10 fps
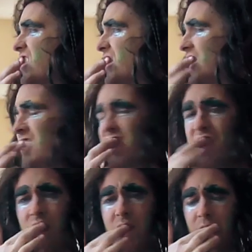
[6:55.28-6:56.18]
So,
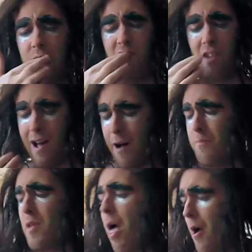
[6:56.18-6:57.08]
try it
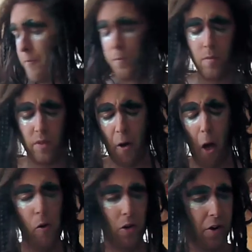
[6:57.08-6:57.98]
out.
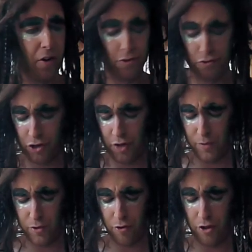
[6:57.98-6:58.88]
Oh god,
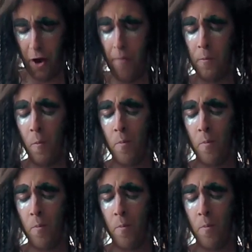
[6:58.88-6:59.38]
strong shit.